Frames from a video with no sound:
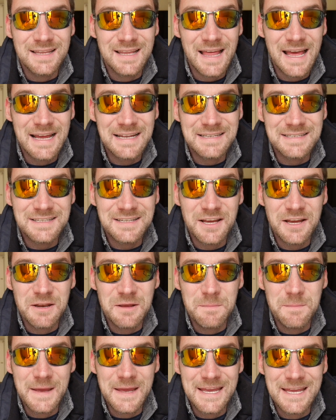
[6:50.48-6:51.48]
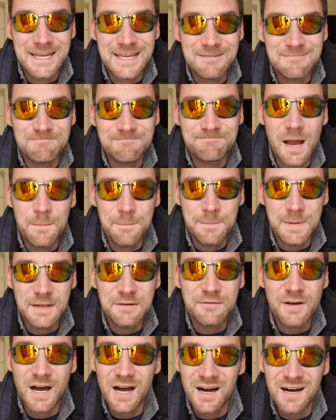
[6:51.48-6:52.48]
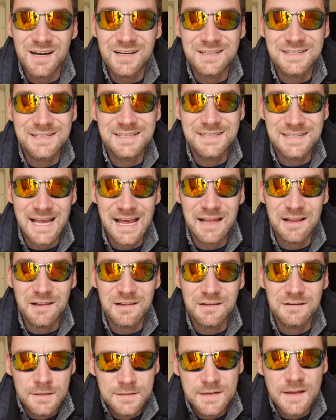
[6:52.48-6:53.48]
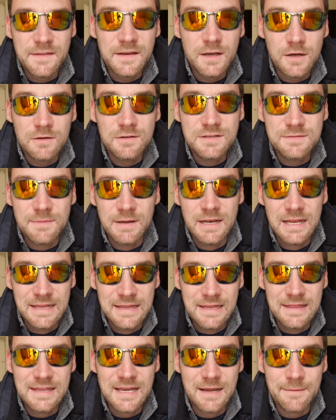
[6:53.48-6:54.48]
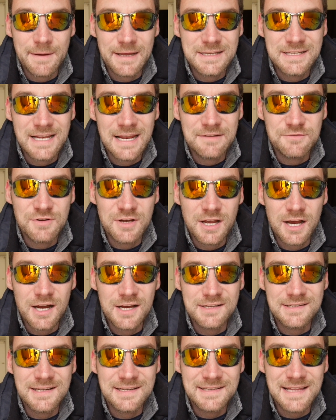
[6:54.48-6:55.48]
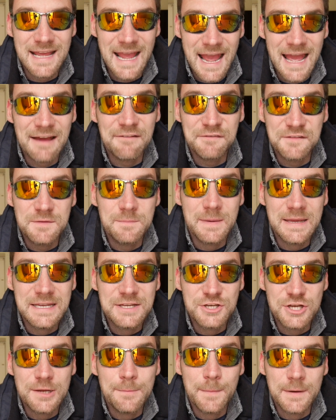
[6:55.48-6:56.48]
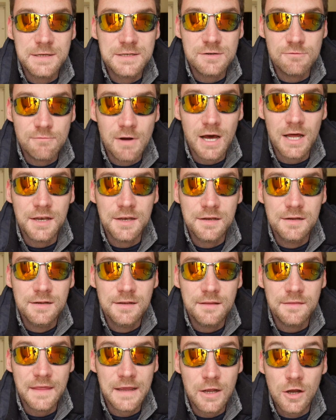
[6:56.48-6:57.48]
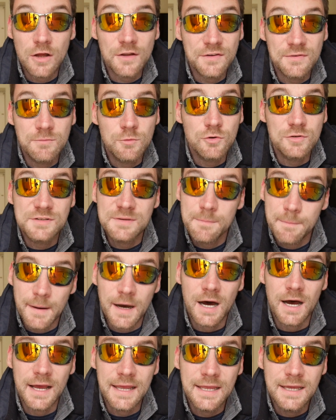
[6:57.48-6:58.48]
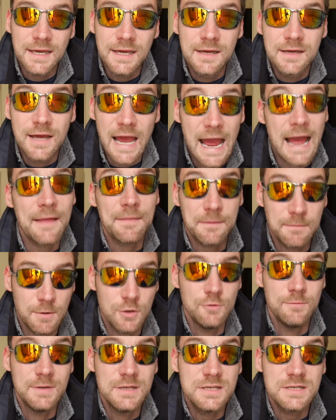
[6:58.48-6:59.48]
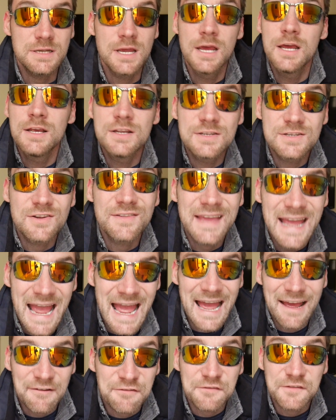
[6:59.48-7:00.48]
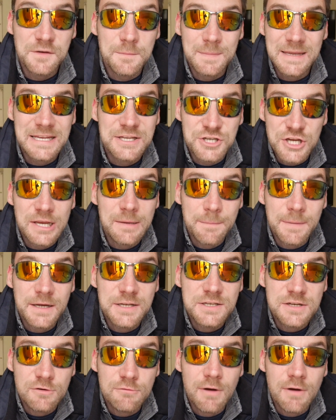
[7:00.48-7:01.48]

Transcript: that's going to be a bit of a hard sell. Because I think ultimately the thing about electric cars is they have to be cheaper to run. They cost more to buy at the moment, so they have to be cheaper to